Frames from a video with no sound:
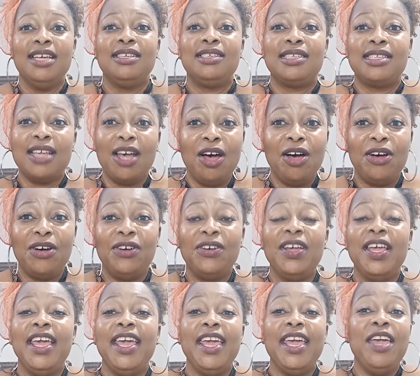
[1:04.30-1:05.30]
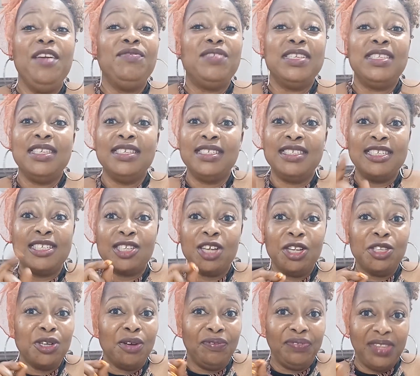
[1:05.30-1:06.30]
So if this is the
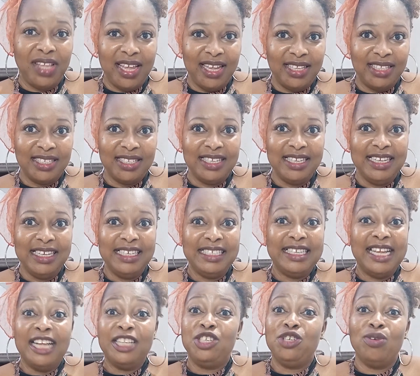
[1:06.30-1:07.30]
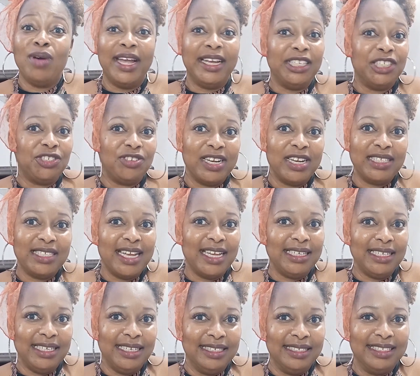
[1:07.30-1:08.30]
sort of thing that you are
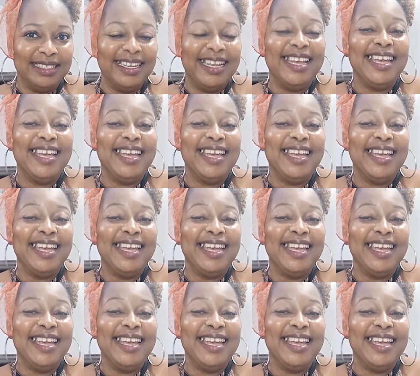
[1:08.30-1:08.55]
interested in,